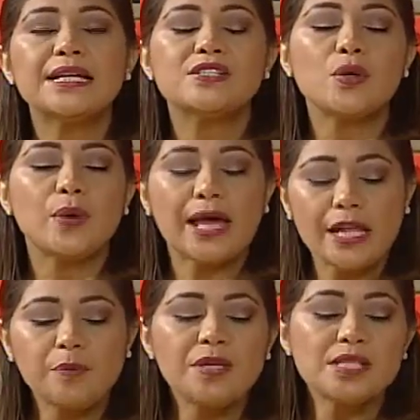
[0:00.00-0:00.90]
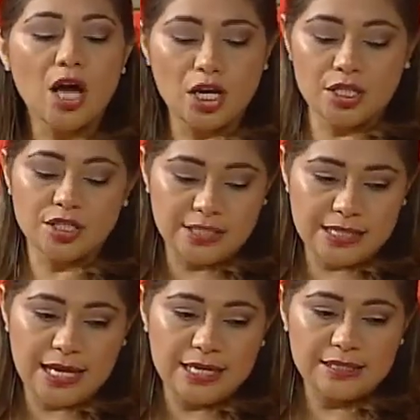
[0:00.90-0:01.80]
So help us
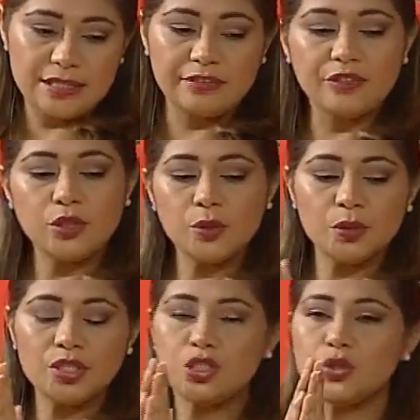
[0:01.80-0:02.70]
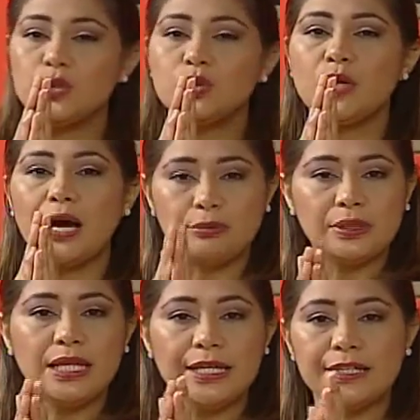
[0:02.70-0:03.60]
understand if you were to
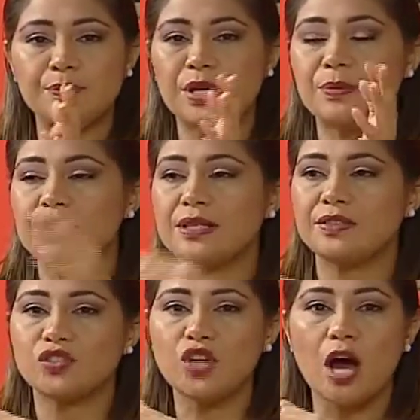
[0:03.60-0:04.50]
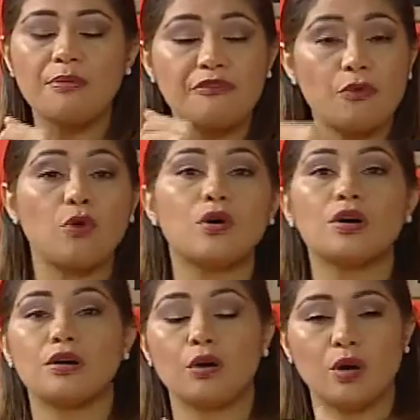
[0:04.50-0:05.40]
outline maybe the top
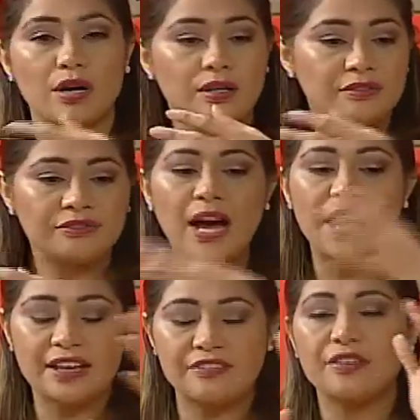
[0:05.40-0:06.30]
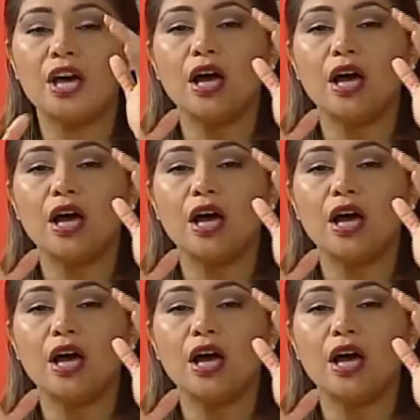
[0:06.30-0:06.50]
four or five